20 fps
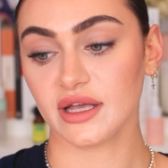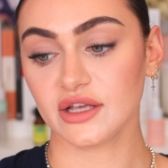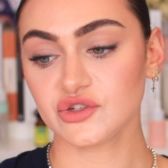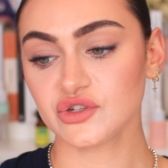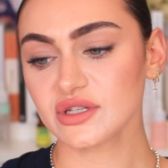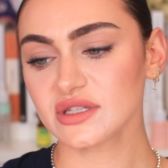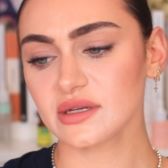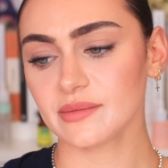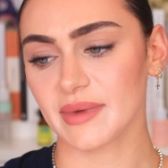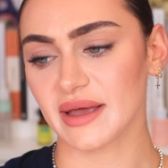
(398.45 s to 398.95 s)
It's
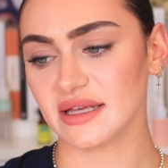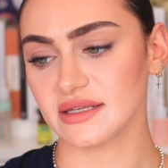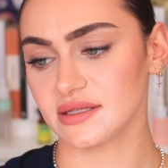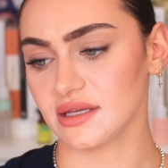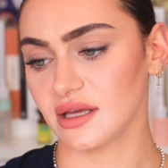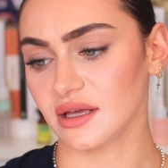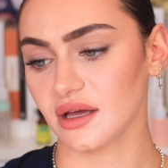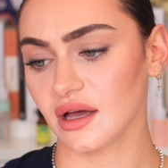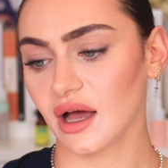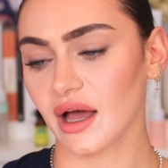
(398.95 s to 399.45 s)
just
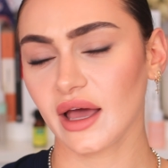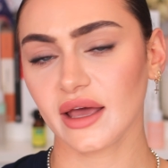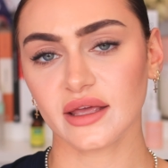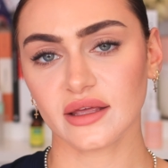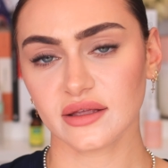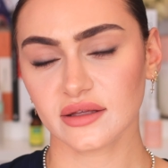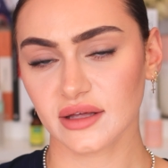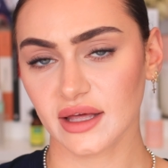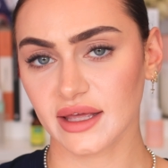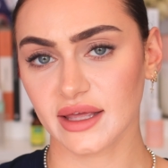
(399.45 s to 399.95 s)
amazing.
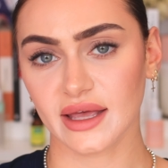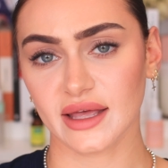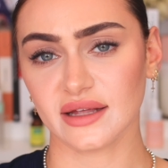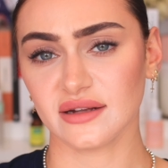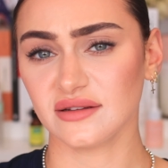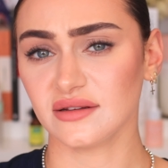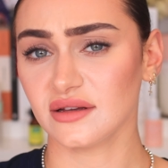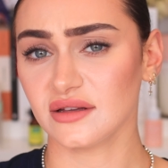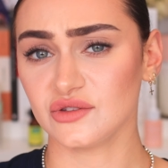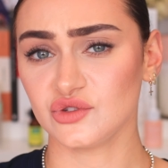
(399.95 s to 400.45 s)
I
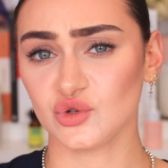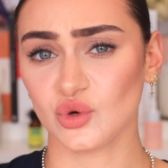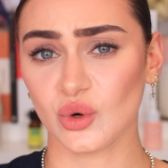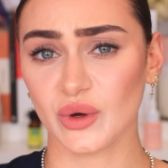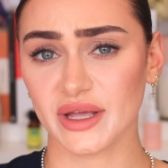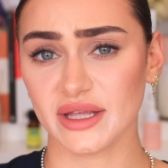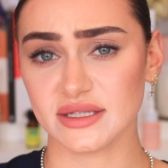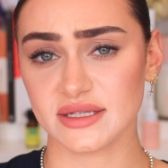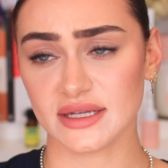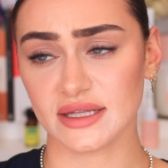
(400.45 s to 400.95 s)
again
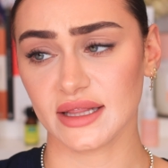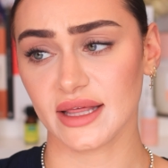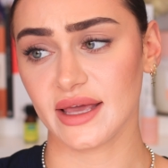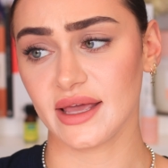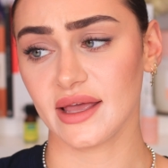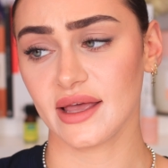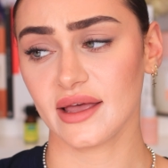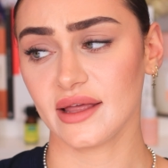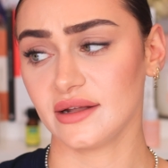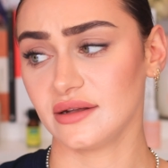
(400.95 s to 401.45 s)
adore Indie
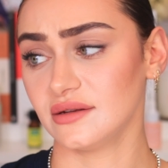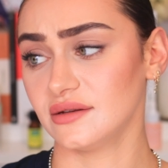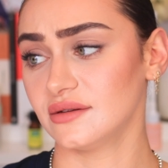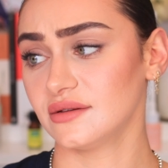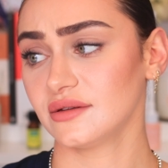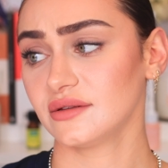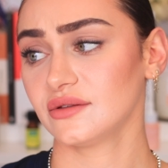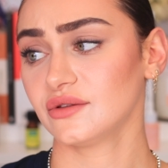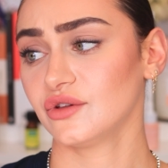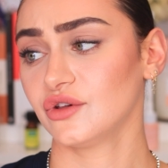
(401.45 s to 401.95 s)
Lee
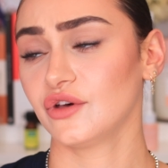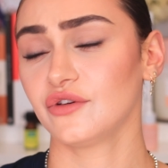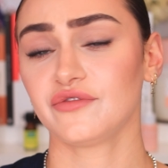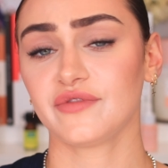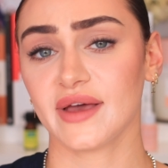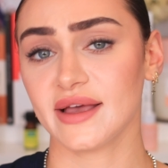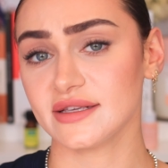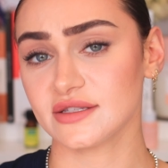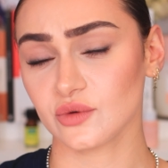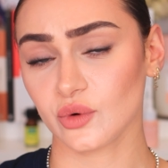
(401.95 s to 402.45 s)
and her
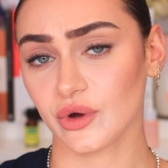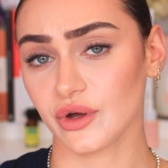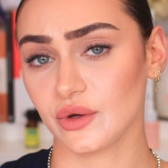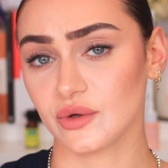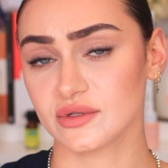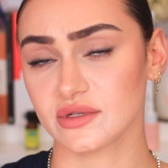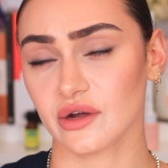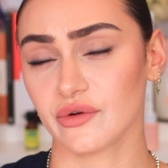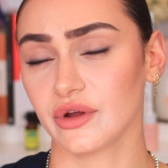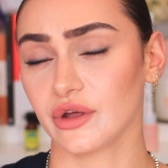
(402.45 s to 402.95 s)
face
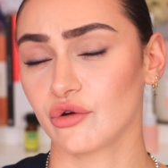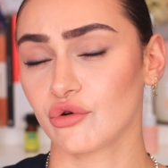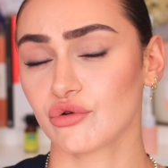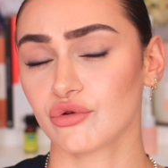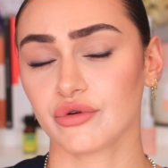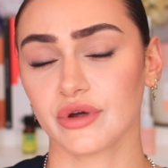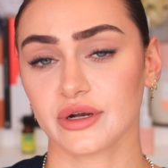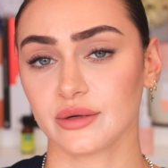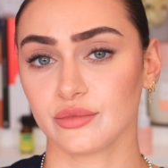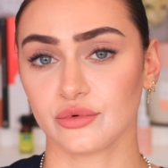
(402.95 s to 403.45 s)
oils are
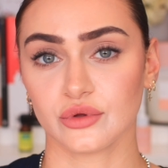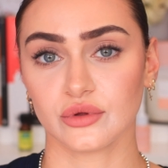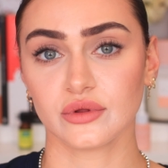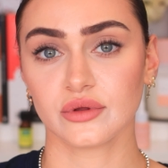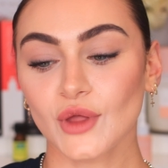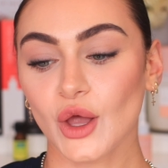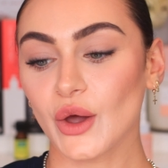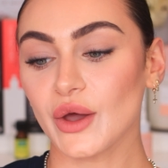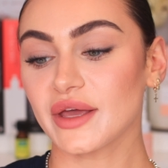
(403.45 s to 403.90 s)
incredible.